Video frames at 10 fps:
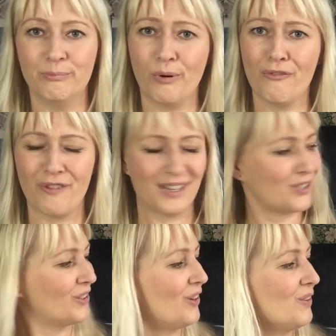
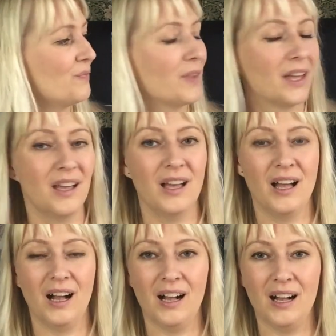professional.
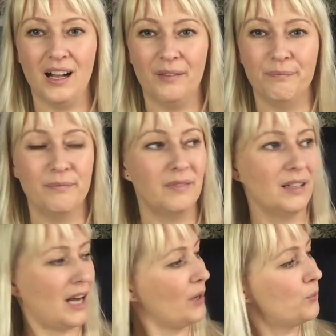
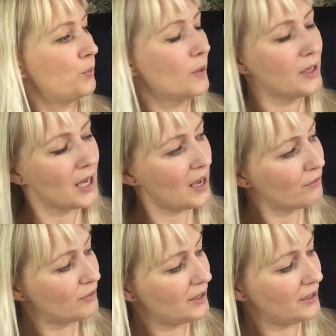I would
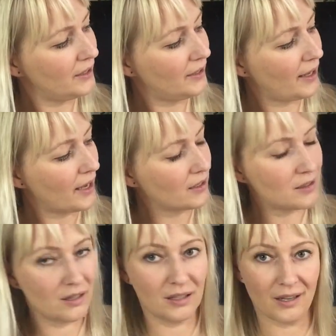have really liked
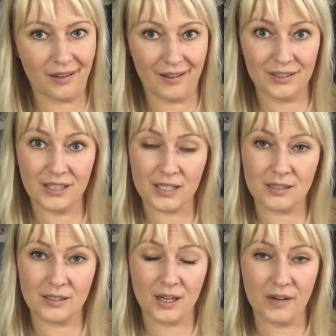the
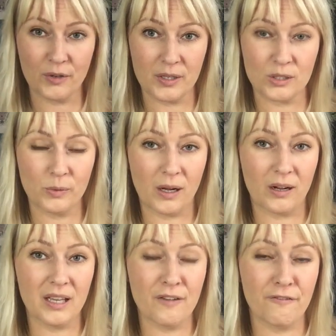dust cover as
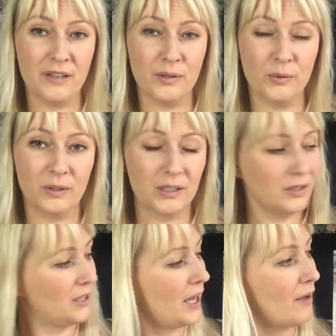well if it
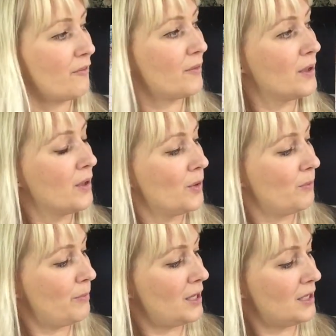could have
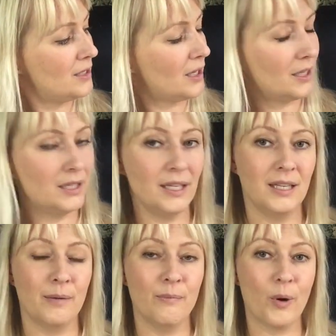been done
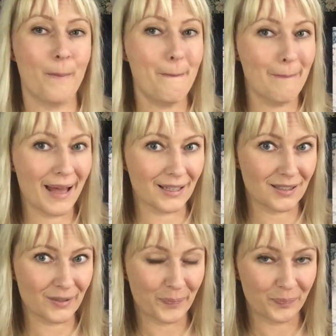in a more
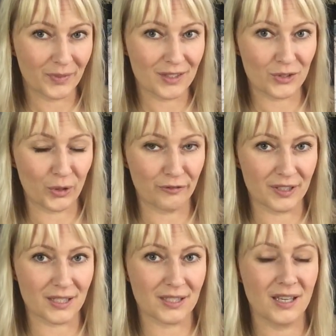matte
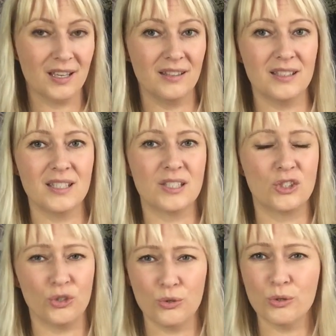surface. This is
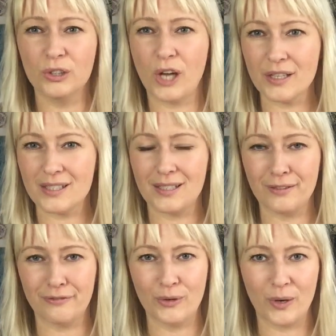too glossy
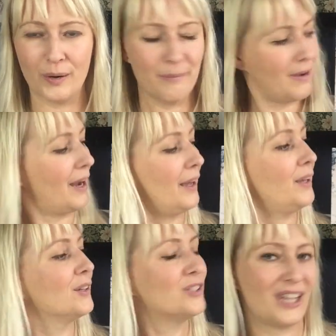for
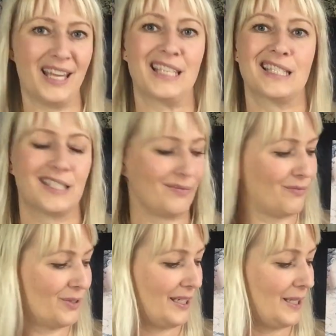my taste,
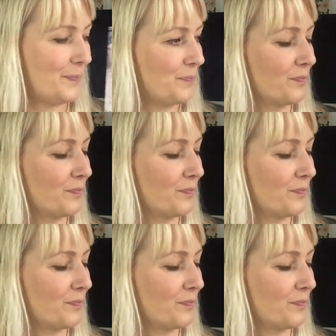really.